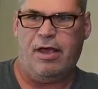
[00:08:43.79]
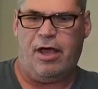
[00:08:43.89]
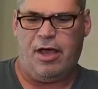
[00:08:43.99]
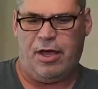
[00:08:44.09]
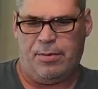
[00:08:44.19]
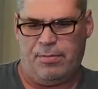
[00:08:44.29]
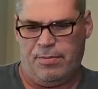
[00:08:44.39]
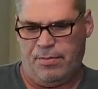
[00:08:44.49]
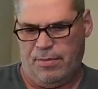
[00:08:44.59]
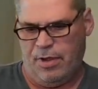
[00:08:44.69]

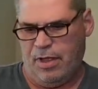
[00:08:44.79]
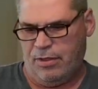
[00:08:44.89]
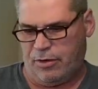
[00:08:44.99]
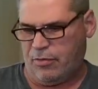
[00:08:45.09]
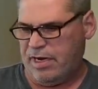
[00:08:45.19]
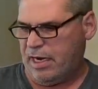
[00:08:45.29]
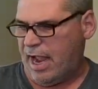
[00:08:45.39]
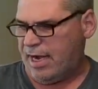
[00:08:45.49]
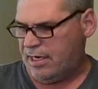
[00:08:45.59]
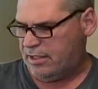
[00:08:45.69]
The green
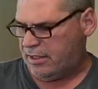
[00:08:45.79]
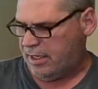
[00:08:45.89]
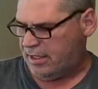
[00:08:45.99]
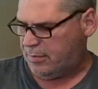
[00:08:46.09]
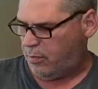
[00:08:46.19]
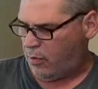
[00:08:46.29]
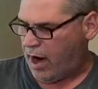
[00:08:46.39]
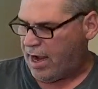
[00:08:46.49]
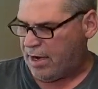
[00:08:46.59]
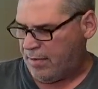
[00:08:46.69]
light is
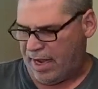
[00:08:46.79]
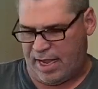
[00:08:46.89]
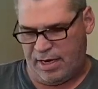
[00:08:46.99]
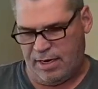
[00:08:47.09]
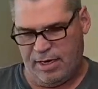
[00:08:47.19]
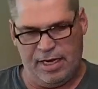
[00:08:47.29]
bright, man.